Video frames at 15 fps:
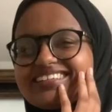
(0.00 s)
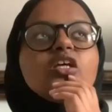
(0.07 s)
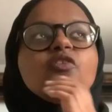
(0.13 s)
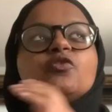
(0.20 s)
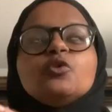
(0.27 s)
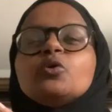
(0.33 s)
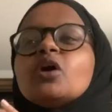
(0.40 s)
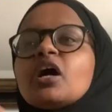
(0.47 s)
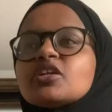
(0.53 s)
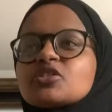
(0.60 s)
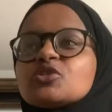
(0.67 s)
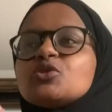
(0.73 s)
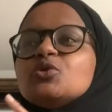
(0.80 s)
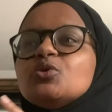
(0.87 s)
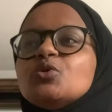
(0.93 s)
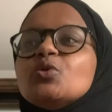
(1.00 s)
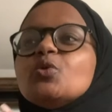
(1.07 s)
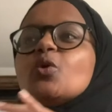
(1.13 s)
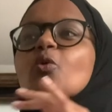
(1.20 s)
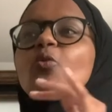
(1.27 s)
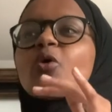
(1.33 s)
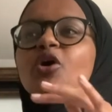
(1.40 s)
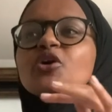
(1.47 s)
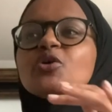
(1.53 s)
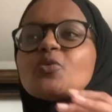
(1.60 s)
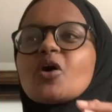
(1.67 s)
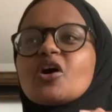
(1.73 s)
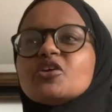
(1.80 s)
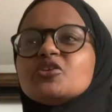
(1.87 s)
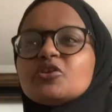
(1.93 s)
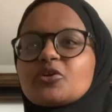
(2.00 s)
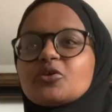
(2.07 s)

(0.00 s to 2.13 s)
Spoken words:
if you got to where you are in your